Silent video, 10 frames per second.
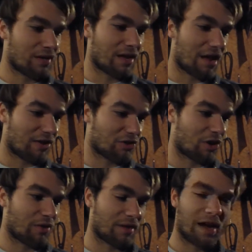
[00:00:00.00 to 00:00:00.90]
The
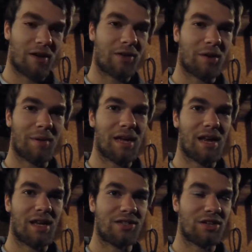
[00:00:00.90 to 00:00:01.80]
air coming
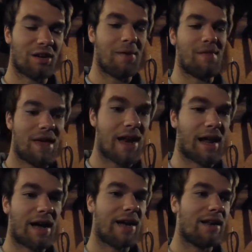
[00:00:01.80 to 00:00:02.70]
in isn't going to be that
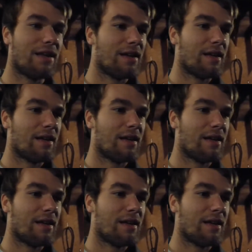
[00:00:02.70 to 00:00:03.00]
hot,